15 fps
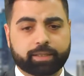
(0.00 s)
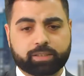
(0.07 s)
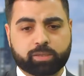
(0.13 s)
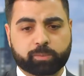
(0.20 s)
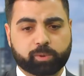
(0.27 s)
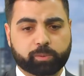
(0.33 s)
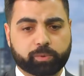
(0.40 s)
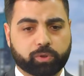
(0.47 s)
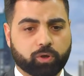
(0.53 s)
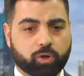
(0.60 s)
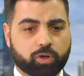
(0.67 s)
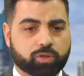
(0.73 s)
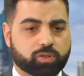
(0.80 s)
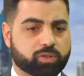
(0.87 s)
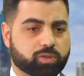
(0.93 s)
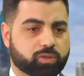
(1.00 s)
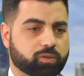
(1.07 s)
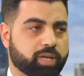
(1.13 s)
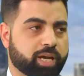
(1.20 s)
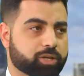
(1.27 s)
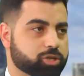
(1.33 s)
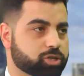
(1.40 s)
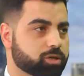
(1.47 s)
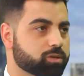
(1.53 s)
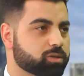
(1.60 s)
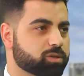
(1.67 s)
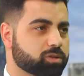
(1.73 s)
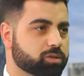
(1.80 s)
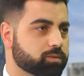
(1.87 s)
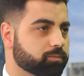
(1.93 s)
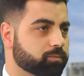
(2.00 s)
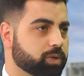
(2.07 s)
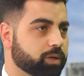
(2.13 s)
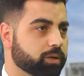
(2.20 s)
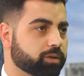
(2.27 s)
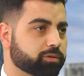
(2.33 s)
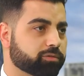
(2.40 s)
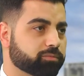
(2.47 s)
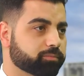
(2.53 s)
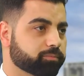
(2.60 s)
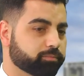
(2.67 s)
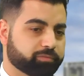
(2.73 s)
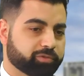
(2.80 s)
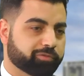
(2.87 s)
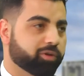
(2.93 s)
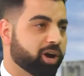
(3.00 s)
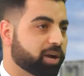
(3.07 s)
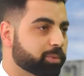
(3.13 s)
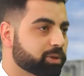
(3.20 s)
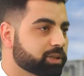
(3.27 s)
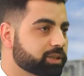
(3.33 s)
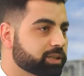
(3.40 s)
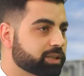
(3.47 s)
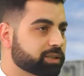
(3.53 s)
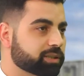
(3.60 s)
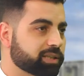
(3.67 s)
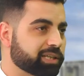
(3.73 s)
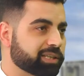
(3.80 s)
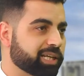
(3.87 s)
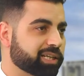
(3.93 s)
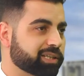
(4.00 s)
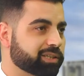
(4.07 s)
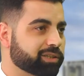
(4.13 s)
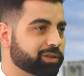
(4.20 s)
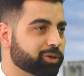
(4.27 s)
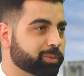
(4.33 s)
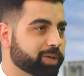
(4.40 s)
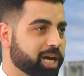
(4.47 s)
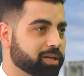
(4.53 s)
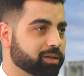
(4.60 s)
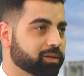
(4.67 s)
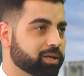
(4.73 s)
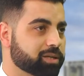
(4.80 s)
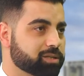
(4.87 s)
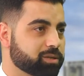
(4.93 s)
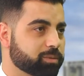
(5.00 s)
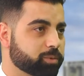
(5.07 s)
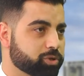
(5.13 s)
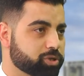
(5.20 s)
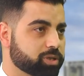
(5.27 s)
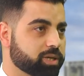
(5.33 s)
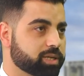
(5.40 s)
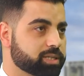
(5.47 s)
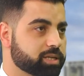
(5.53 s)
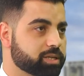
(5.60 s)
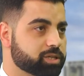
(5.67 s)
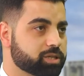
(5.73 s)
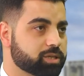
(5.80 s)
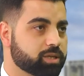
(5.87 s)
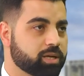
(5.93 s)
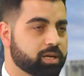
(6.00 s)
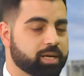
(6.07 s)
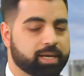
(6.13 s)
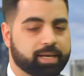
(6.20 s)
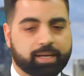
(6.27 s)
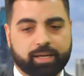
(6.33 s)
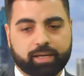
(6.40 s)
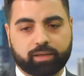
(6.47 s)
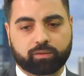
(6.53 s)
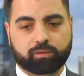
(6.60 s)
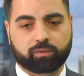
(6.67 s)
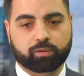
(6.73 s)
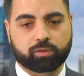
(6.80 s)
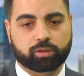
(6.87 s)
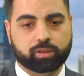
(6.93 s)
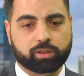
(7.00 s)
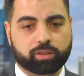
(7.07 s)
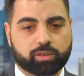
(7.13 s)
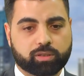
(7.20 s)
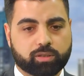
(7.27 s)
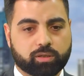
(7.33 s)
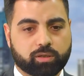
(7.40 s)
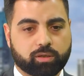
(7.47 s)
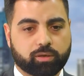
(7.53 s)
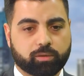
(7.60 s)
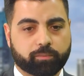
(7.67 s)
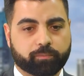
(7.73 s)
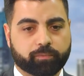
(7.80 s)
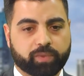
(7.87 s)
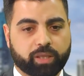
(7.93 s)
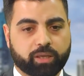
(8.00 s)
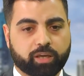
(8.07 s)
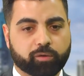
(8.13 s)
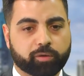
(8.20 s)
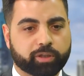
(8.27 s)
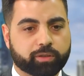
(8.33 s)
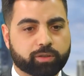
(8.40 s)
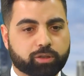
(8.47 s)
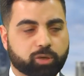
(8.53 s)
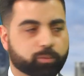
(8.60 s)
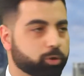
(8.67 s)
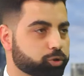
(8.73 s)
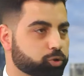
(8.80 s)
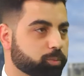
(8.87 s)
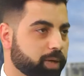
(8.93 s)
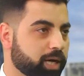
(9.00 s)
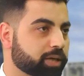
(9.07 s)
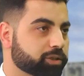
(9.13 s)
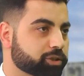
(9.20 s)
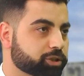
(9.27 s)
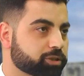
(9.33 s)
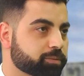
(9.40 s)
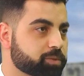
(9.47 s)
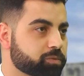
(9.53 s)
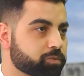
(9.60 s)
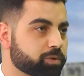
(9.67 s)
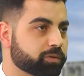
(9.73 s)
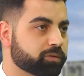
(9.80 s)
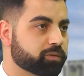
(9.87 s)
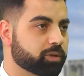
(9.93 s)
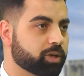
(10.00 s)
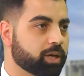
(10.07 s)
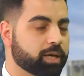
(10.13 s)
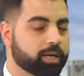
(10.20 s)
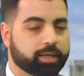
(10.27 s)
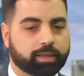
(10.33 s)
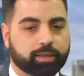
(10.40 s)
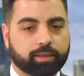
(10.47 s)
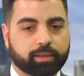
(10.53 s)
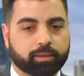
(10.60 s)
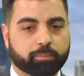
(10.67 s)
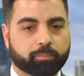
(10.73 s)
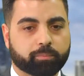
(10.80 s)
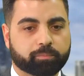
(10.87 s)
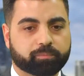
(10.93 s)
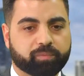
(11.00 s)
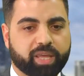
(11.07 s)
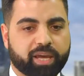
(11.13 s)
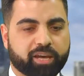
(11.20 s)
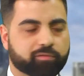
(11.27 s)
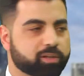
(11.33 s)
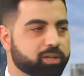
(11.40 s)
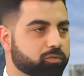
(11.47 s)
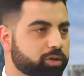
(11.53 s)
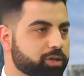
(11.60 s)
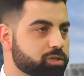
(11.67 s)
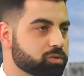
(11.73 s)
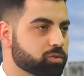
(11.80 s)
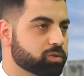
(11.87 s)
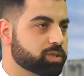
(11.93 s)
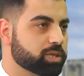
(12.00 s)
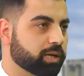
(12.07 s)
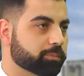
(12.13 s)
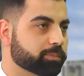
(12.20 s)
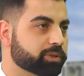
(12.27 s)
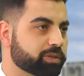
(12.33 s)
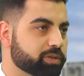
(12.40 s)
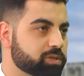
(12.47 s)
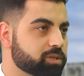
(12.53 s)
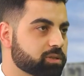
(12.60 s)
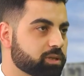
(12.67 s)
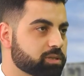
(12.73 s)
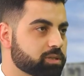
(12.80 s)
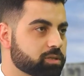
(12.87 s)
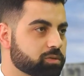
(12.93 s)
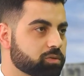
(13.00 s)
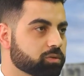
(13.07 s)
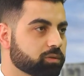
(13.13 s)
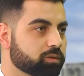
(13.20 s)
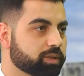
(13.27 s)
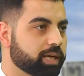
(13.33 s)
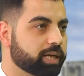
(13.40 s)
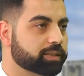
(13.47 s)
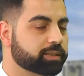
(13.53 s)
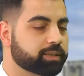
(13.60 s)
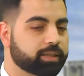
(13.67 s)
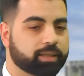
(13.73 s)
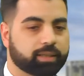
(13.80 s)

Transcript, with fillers: simply because that shows uh, your, your viability and, and that can help catalyze commercialization. And thirdly is uh, going into commercial partnerships with uh, heavily resourced companies, let's just call it that,